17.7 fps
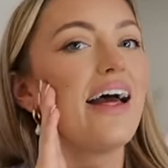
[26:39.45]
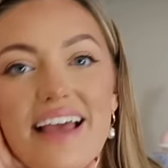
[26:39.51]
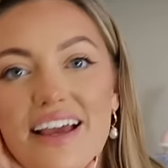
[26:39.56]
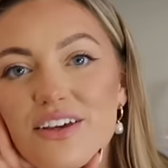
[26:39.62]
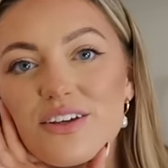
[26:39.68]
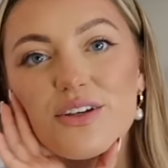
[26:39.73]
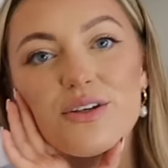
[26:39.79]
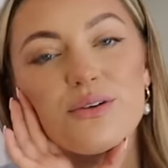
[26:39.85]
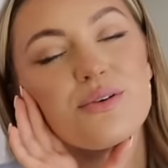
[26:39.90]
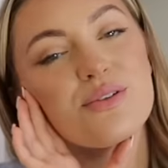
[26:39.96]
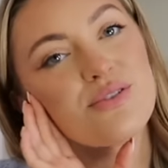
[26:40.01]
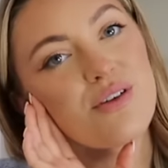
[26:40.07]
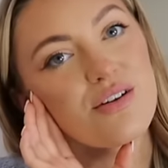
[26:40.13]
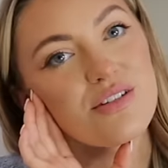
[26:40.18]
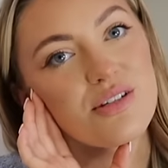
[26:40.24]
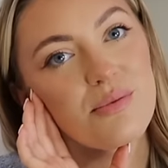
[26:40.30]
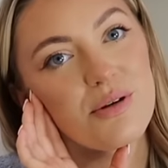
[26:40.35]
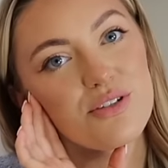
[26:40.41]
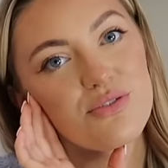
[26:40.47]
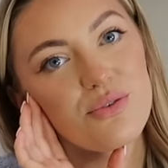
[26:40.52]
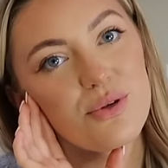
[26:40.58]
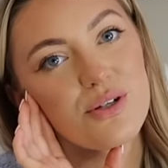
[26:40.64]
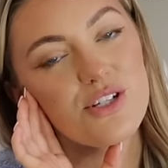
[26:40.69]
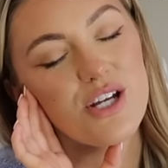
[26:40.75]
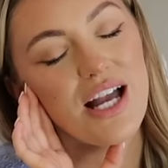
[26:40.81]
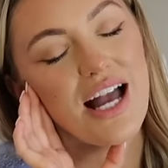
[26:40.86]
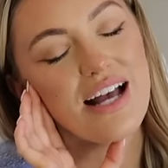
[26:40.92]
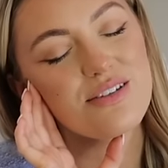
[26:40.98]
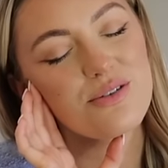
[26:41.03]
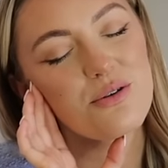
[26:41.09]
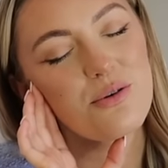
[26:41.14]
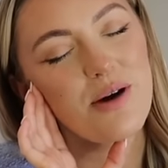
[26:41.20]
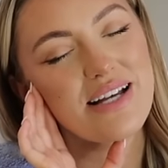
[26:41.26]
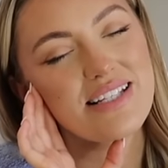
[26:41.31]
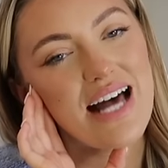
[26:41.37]
Thank you so, so much for watching. As
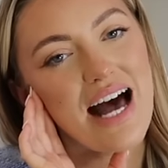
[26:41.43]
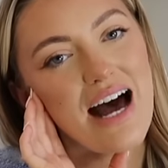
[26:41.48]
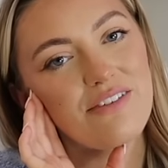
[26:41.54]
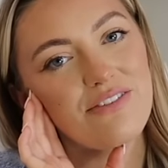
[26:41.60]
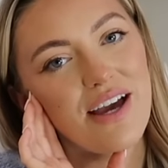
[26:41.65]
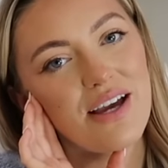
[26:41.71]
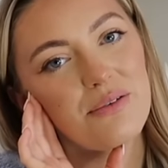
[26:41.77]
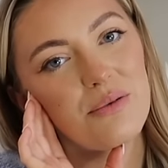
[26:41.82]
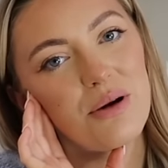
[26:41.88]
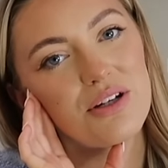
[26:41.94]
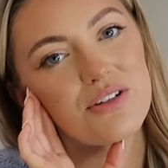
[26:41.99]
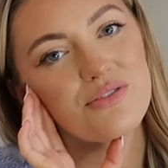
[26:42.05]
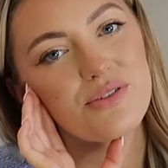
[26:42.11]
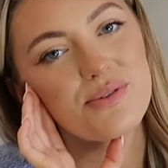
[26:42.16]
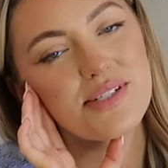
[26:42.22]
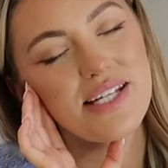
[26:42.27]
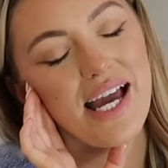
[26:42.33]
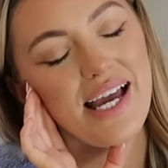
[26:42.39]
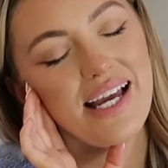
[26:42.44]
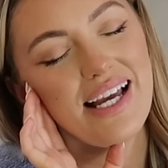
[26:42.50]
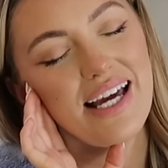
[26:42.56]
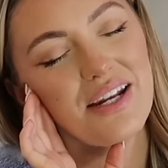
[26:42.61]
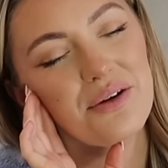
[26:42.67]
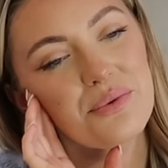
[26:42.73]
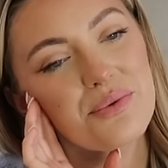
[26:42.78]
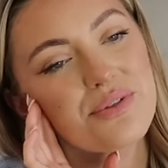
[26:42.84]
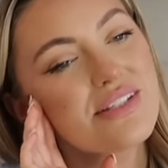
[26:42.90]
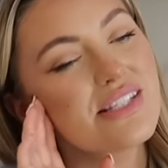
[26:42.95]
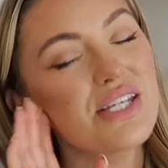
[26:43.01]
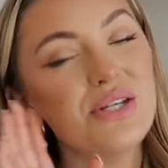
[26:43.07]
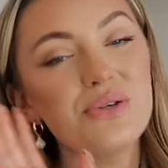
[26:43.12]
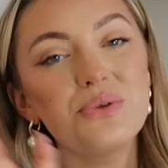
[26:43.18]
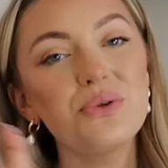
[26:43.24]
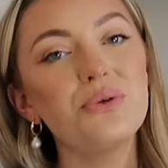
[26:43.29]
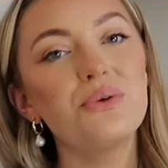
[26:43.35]
always, have a wonderful day, and I will
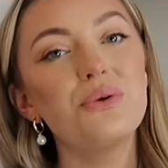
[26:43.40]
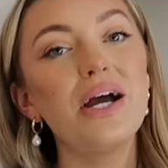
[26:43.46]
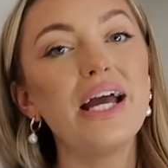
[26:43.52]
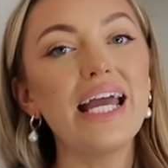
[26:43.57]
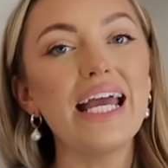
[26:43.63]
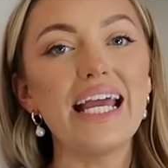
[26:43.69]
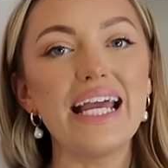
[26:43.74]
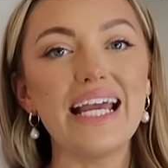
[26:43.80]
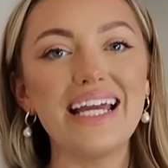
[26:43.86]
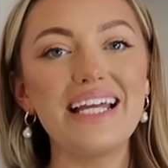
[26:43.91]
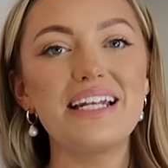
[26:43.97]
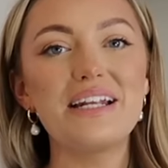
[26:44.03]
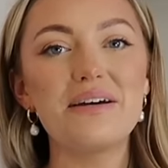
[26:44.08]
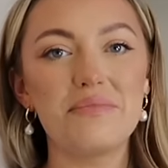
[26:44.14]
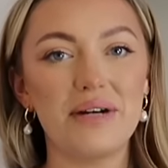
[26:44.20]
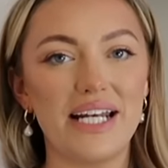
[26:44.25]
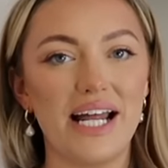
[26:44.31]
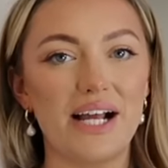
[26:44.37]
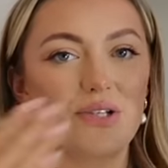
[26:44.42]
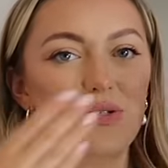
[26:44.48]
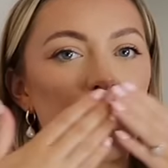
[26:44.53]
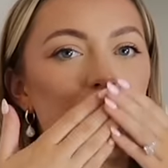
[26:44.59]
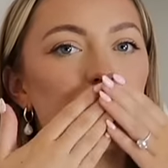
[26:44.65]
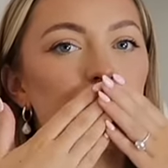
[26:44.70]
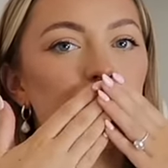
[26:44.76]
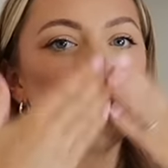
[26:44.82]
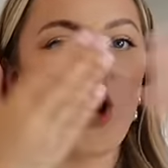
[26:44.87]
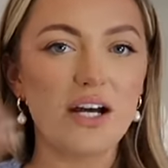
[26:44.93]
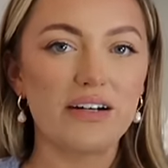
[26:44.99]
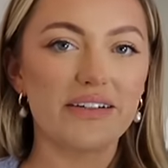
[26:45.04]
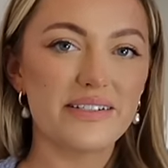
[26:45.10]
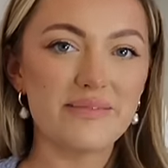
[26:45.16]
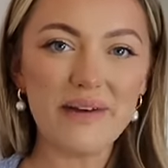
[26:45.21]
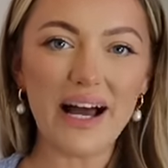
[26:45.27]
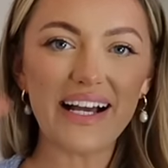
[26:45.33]
see you all in my next one.
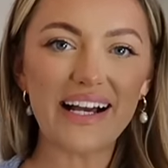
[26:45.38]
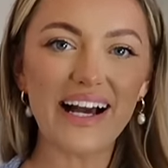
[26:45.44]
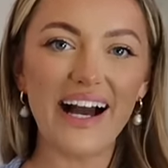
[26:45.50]
Bye